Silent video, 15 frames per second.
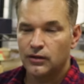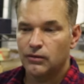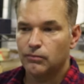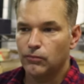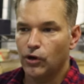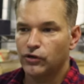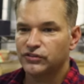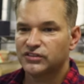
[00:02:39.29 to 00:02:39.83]

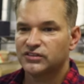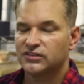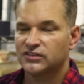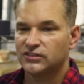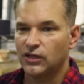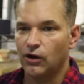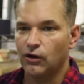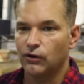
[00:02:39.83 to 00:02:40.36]
most
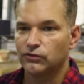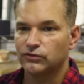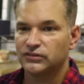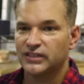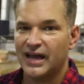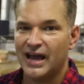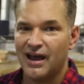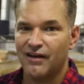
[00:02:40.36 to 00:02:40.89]

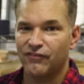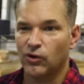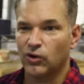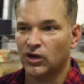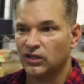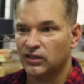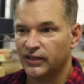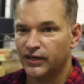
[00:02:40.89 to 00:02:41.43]
stones have a
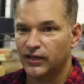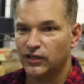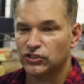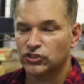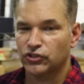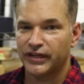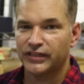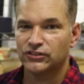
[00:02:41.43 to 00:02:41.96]
clear
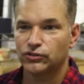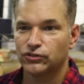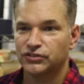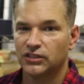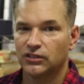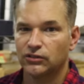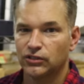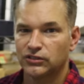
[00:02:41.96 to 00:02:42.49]

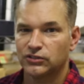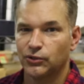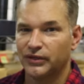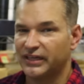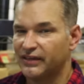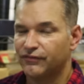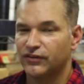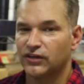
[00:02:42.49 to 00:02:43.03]
translucent look to it,
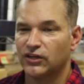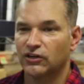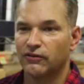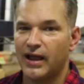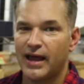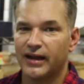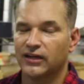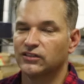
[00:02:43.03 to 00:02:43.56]
even a
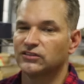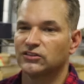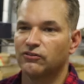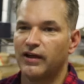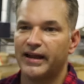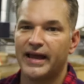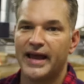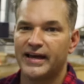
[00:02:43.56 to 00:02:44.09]
granite, because
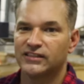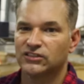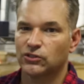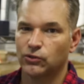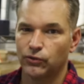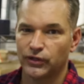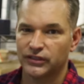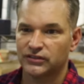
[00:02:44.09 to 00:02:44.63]
granite has
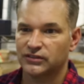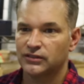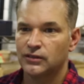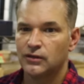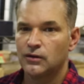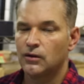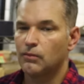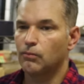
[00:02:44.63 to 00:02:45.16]
quartz.
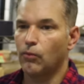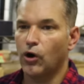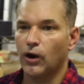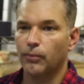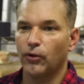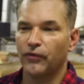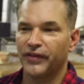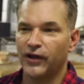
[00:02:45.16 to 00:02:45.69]

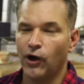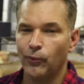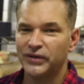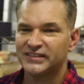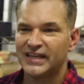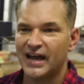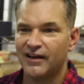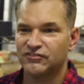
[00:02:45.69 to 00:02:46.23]
Marble, they
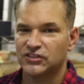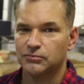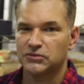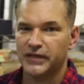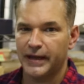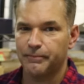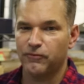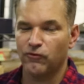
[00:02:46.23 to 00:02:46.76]
always have some
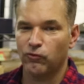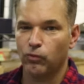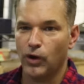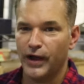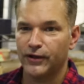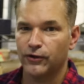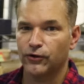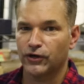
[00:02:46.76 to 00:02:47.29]
type of
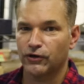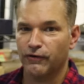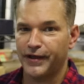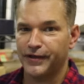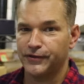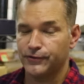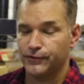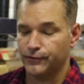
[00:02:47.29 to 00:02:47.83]
white or
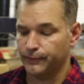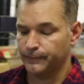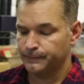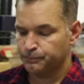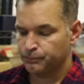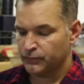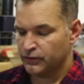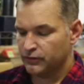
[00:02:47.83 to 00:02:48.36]
gray hue.
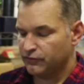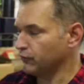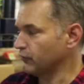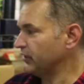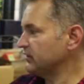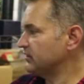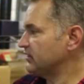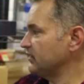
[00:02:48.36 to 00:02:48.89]
For
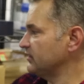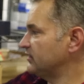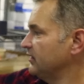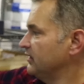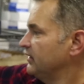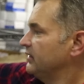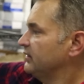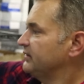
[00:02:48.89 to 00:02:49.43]
instance,
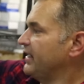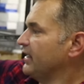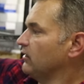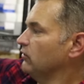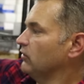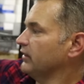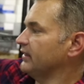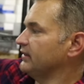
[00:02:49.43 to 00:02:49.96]
take a
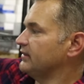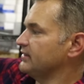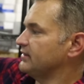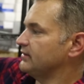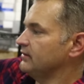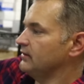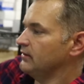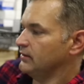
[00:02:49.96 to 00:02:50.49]
look at
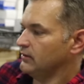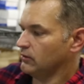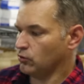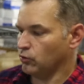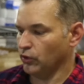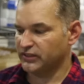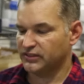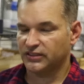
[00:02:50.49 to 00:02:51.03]
this
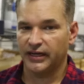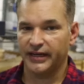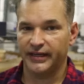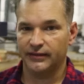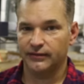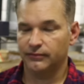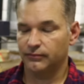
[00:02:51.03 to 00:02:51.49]
quartzite.